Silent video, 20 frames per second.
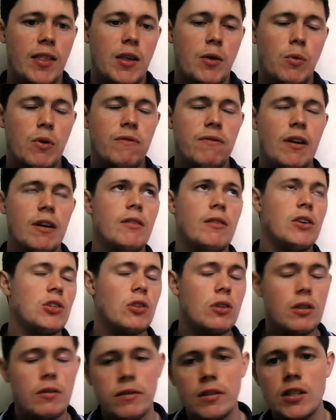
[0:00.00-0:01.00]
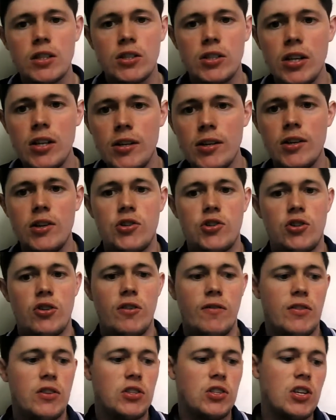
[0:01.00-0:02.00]
Then we finally saw our first teenager
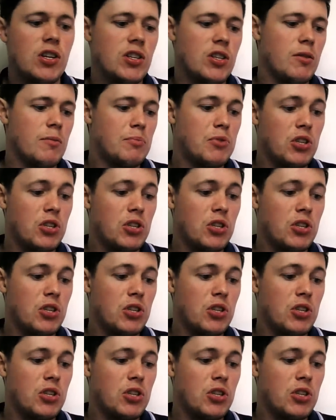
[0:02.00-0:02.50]
of the season.